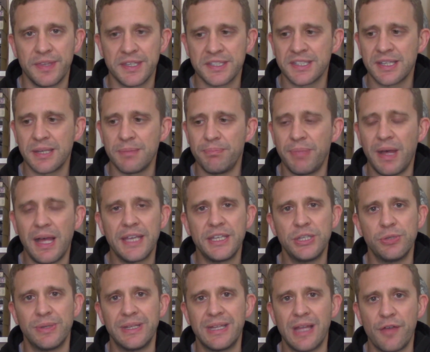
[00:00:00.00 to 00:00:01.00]
This can buy
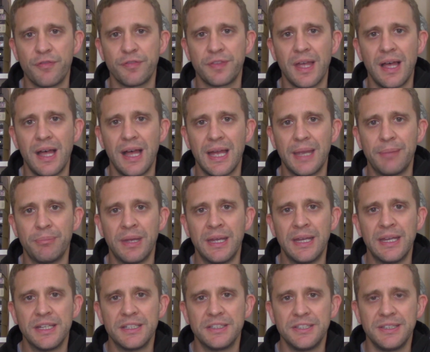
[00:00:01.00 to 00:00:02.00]
you enough time
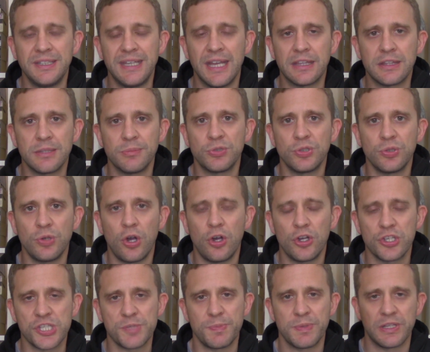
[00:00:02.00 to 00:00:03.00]
to get them to a
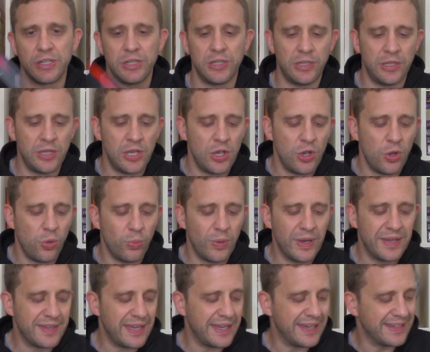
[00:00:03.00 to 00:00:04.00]
hospital
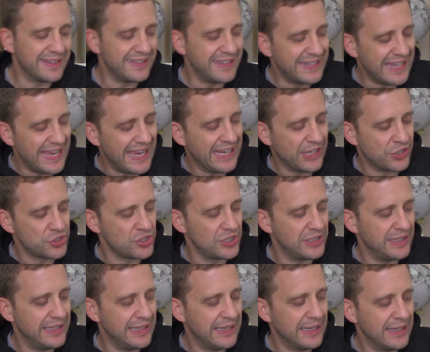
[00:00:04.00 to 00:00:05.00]
where they can then
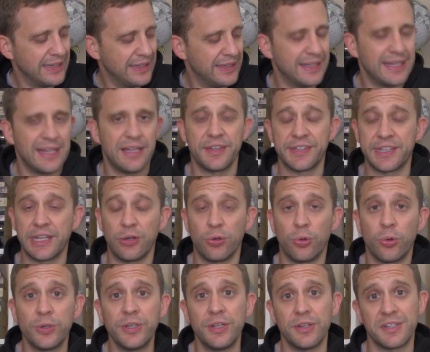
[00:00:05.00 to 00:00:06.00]
actually get healthcare,
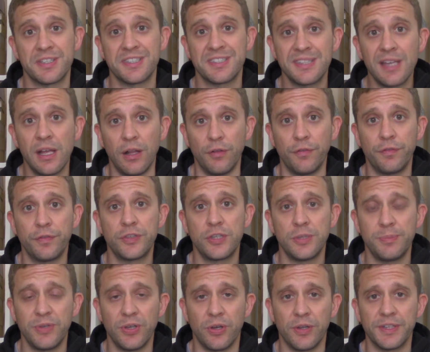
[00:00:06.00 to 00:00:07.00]
or yourself,
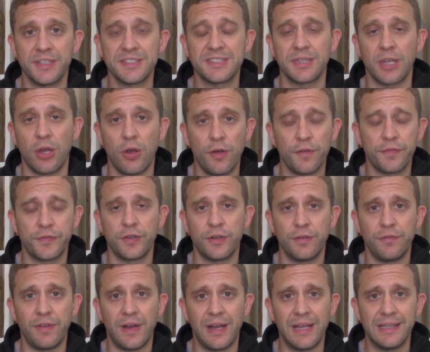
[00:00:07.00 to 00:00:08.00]
to be honest, after
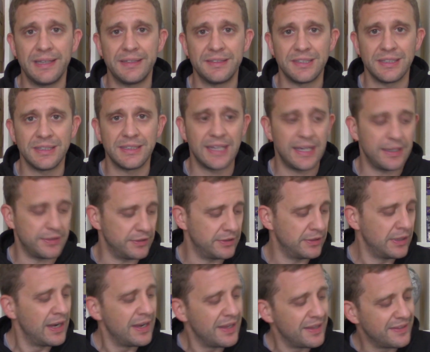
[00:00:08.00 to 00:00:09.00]
a violent
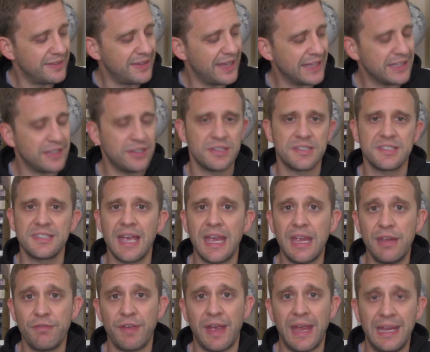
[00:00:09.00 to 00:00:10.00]
encounter. That could
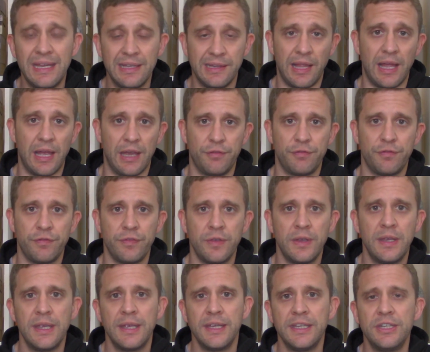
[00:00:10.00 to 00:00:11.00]
save a life.
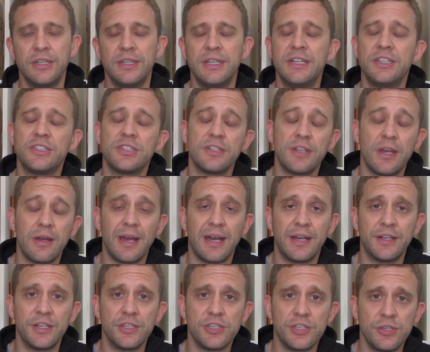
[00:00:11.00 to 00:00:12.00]
You need to know
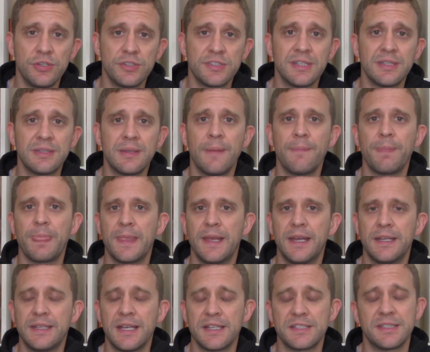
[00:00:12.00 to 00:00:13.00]
how to use it.
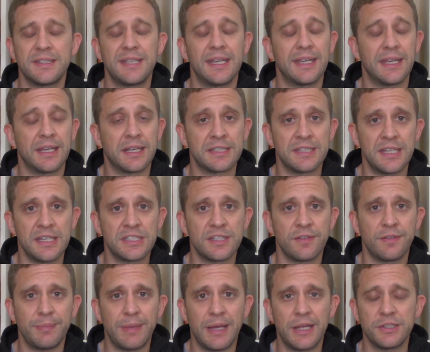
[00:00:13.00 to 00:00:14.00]
It doesn't take
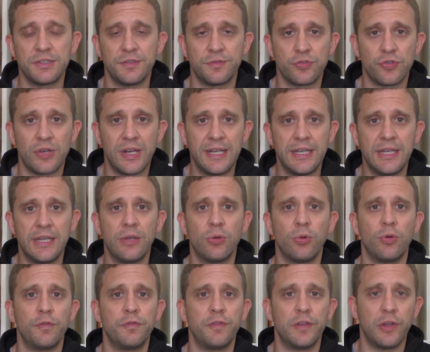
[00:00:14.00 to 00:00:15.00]
excessive amounts of training
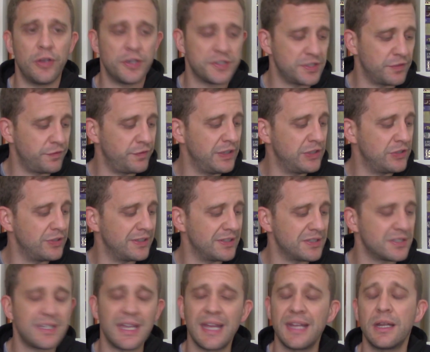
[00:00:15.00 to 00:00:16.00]
or philosophy to
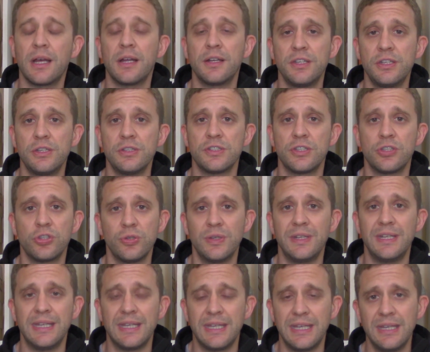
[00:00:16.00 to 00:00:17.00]
understand how to use a
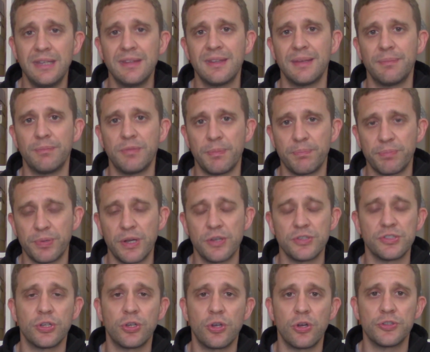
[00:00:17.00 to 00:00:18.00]
tourniquet, the
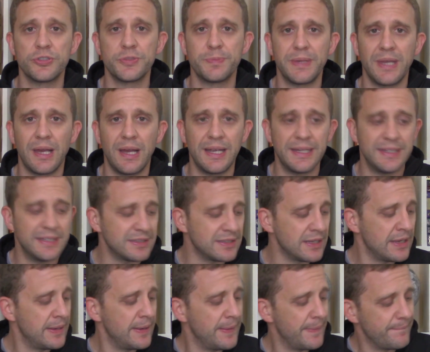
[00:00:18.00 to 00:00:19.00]
pros and cons behind it.
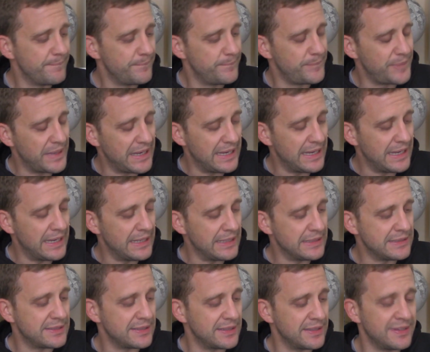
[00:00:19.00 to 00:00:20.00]

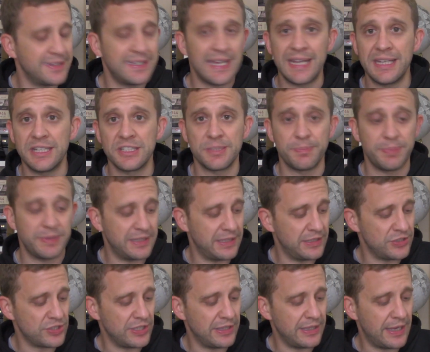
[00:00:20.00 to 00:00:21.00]
But that is a
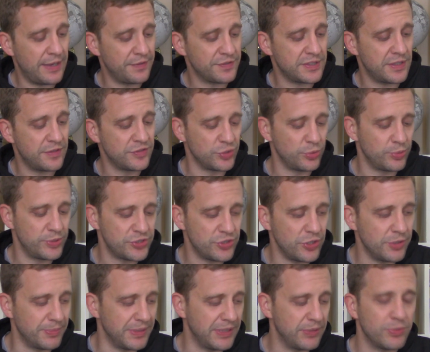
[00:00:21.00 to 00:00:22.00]
potential lifesaver always
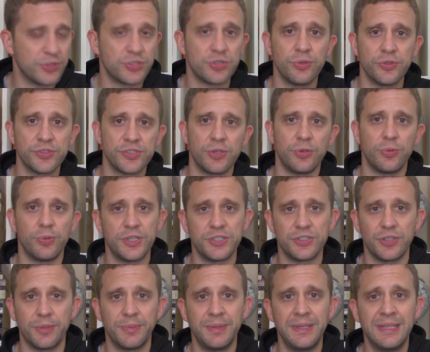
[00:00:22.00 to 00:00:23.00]
on me. What's also
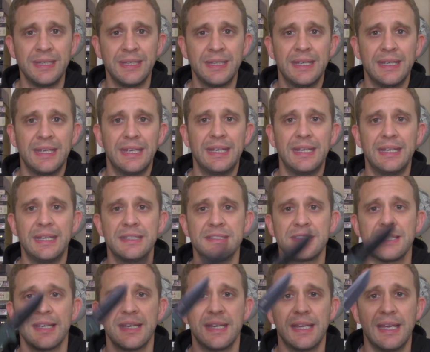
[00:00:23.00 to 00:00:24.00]
always on me
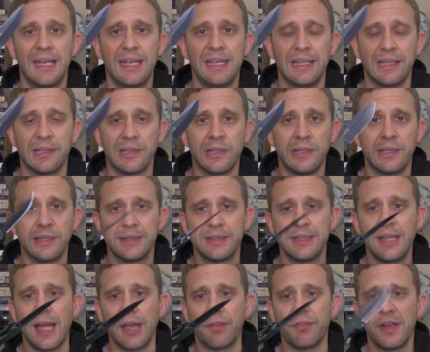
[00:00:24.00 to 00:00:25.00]
is a little
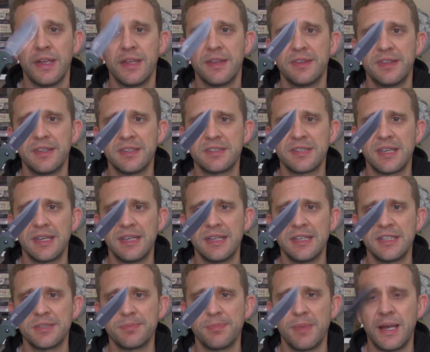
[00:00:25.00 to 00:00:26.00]
knife. This
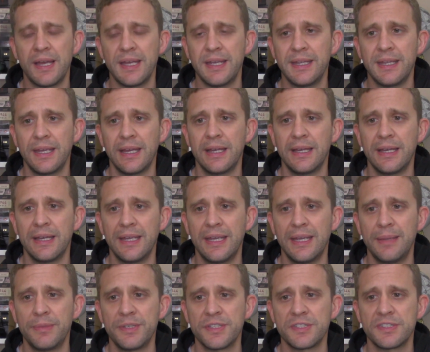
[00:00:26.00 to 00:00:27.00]
is my
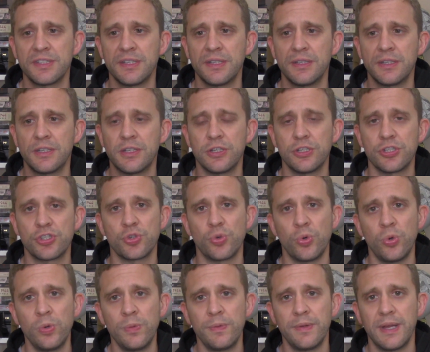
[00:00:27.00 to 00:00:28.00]
Emerson Kershaw.